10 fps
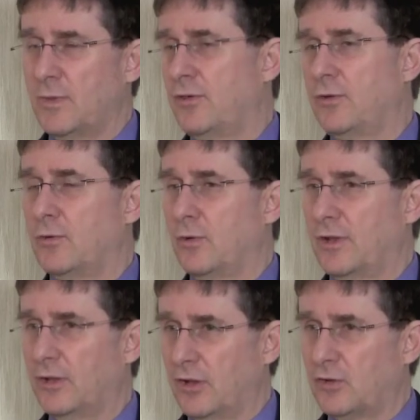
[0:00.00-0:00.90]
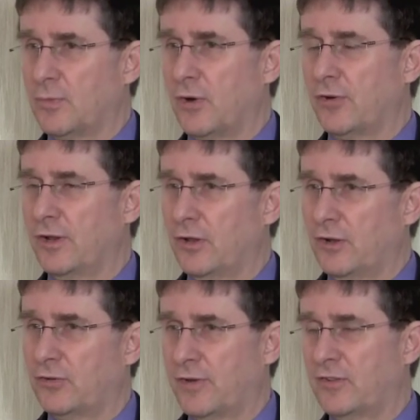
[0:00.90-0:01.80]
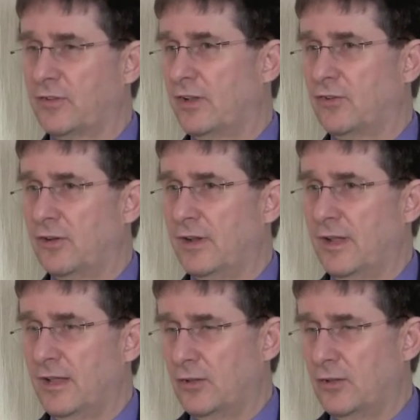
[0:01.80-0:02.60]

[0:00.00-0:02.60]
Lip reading: whether you call it knowledge brokering, knowledge translation,